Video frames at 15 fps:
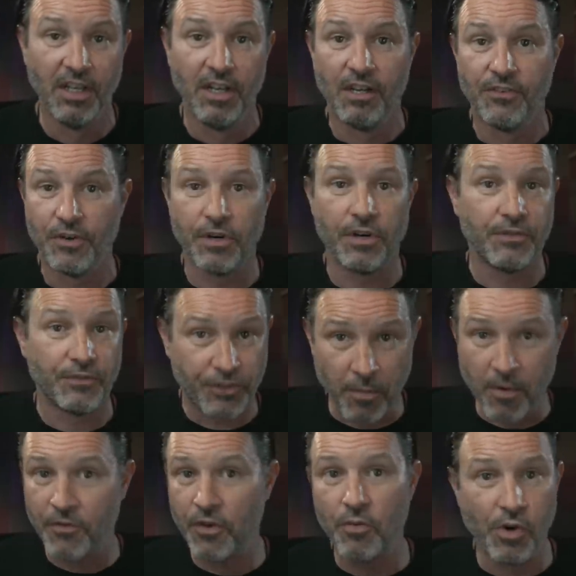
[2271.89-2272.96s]
For some of
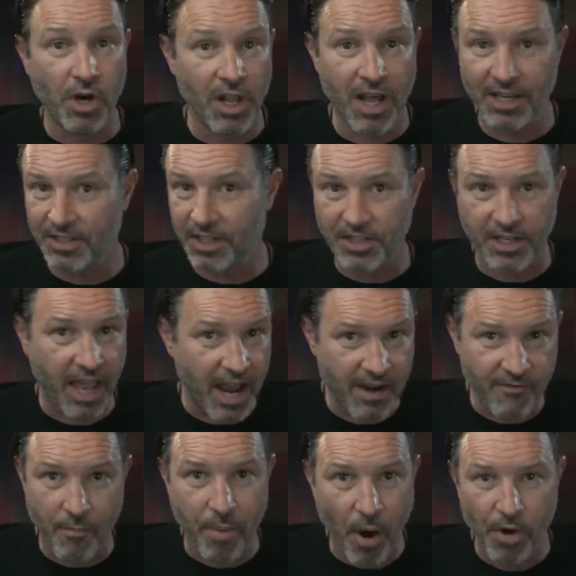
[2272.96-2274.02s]
you, realize that's kind of a
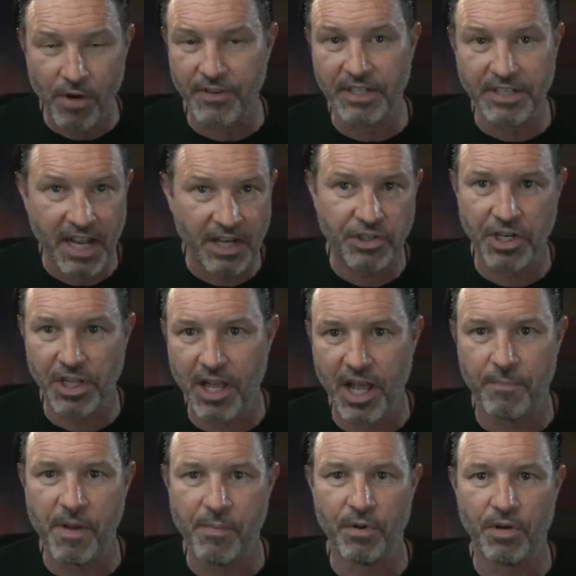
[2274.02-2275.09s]
bone of contention. A lot of
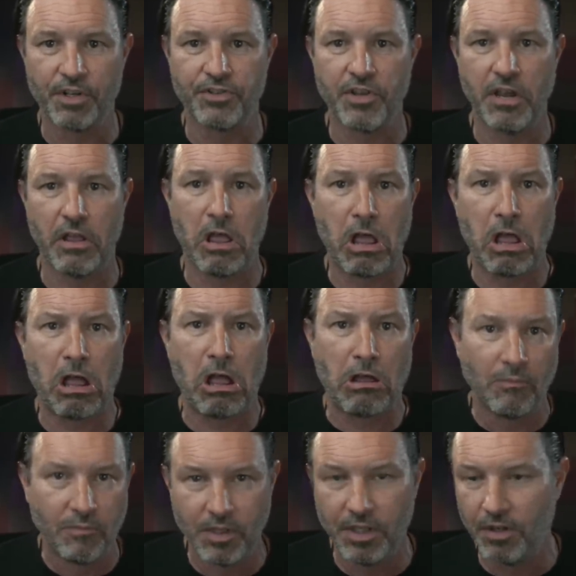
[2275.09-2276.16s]
people are just like, ah,
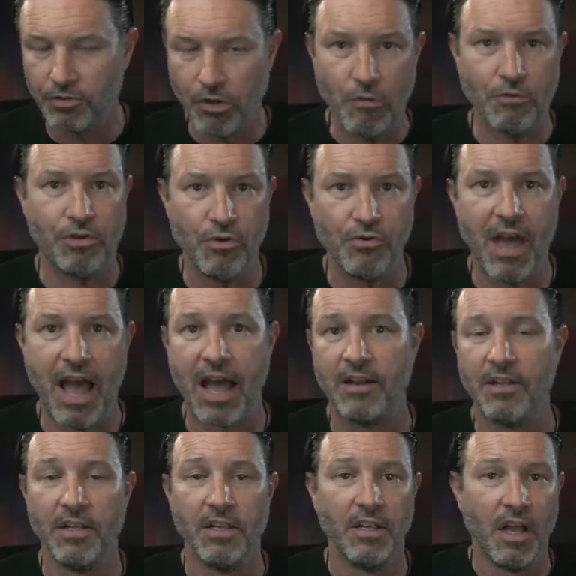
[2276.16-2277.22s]
you know, don't do that.
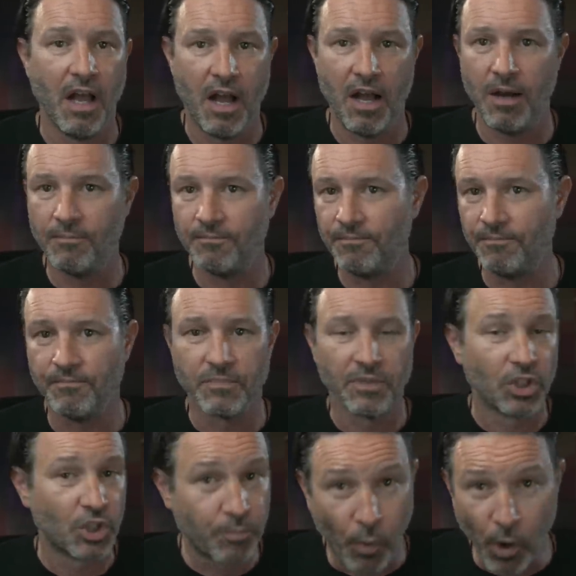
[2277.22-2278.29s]
Um,
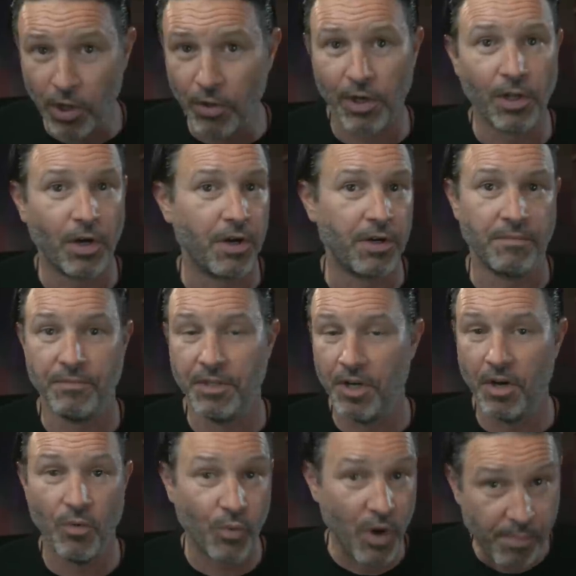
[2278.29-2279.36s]
spoiler alert, you know,
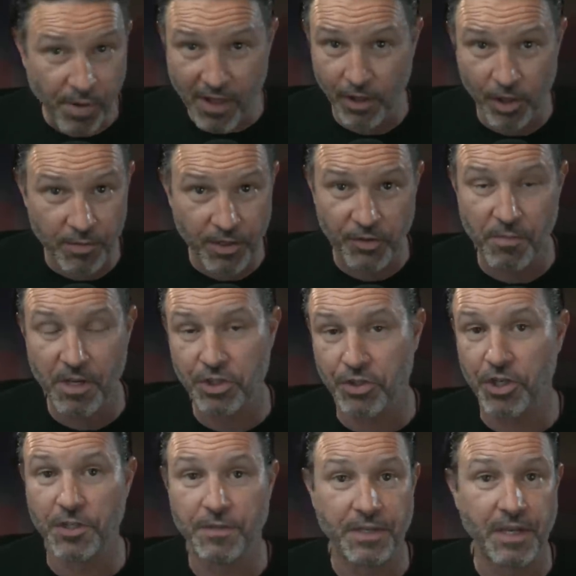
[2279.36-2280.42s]
we pray the luminous
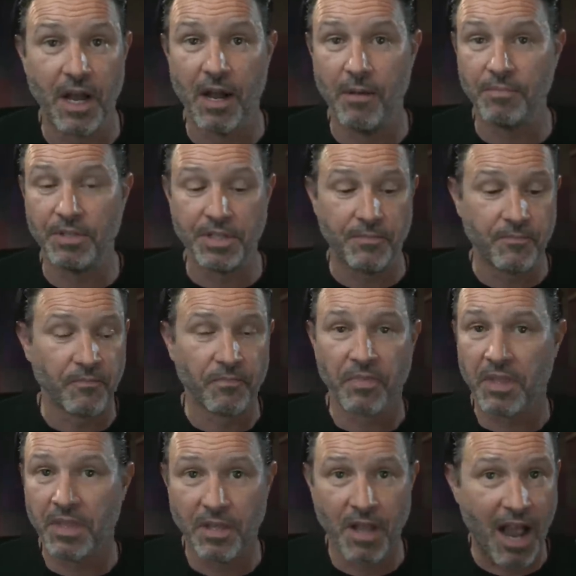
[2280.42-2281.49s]
mysteries. Um,
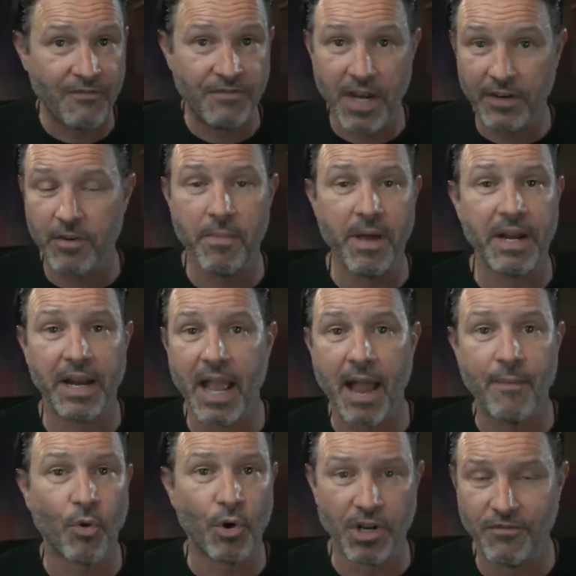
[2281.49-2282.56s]
I've never met a guy
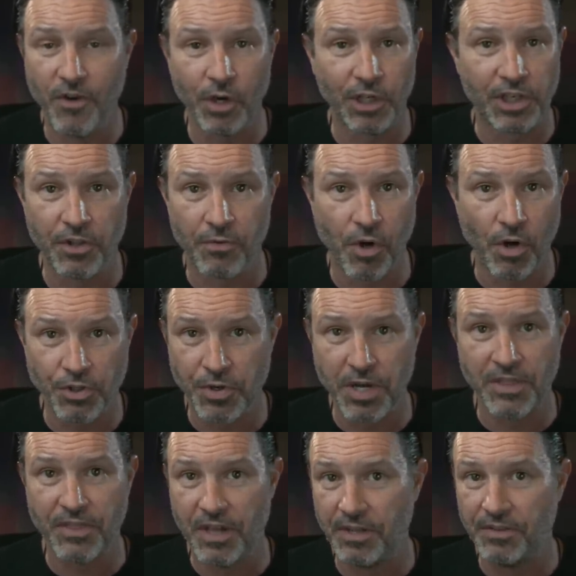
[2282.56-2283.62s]
more devoted to the rosary
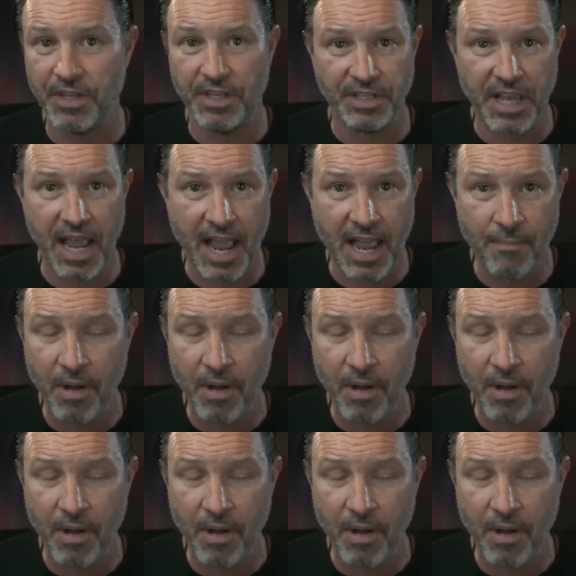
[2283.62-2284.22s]
than than Gabe.